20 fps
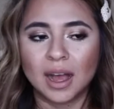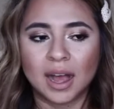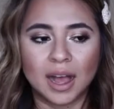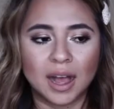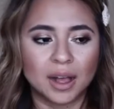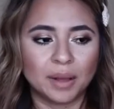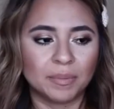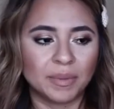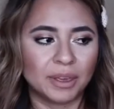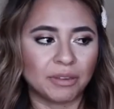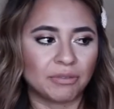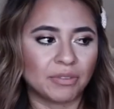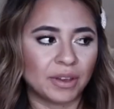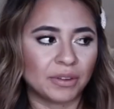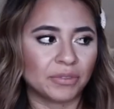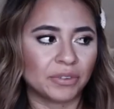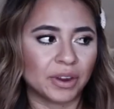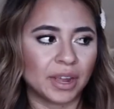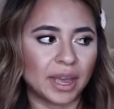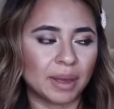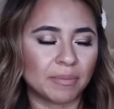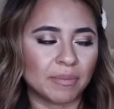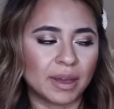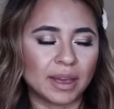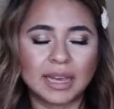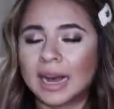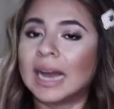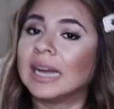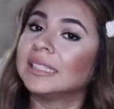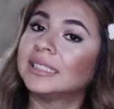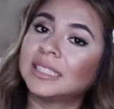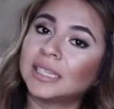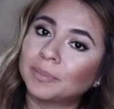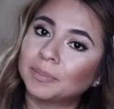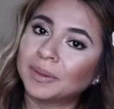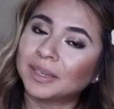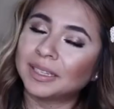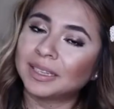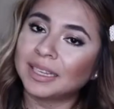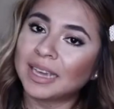Um, if I forget, I
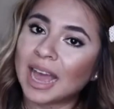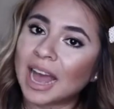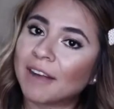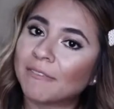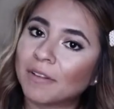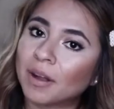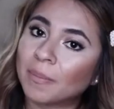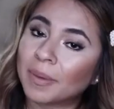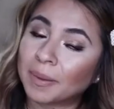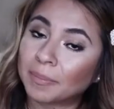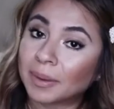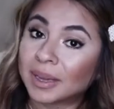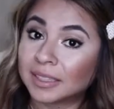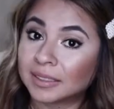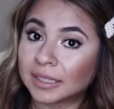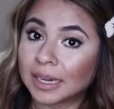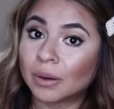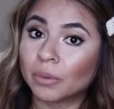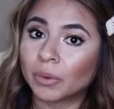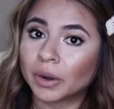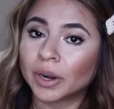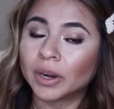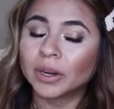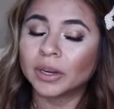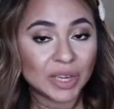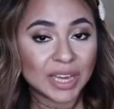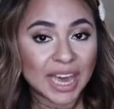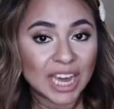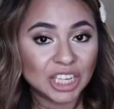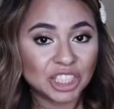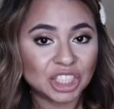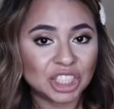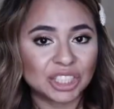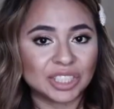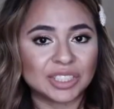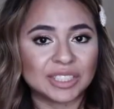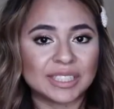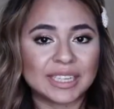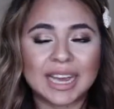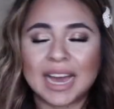typically have all my pens at work.
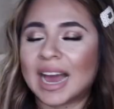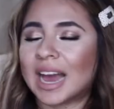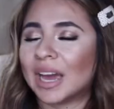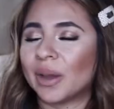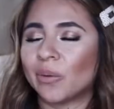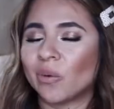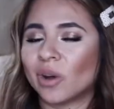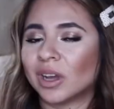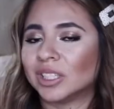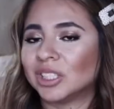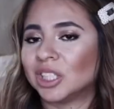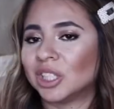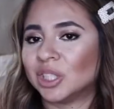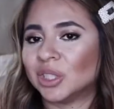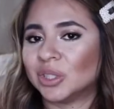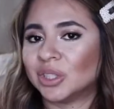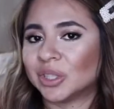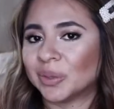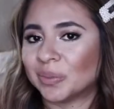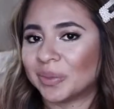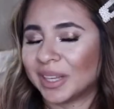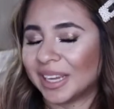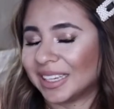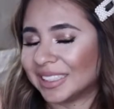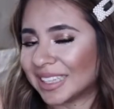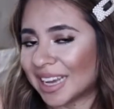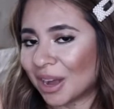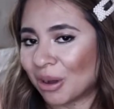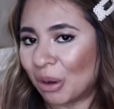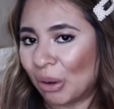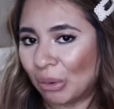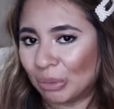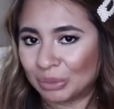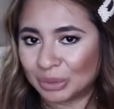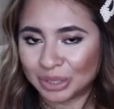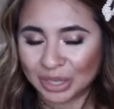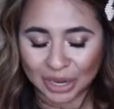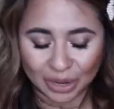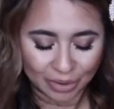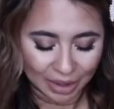Occasionally I want to do some things at home,
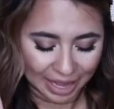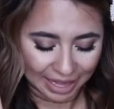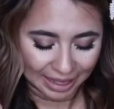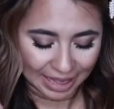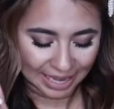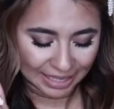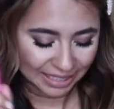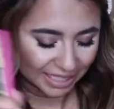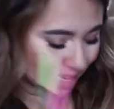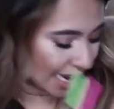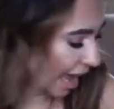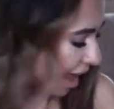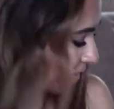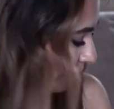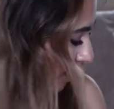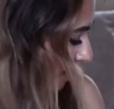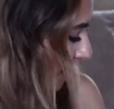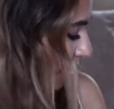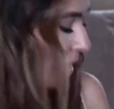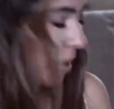so I like to have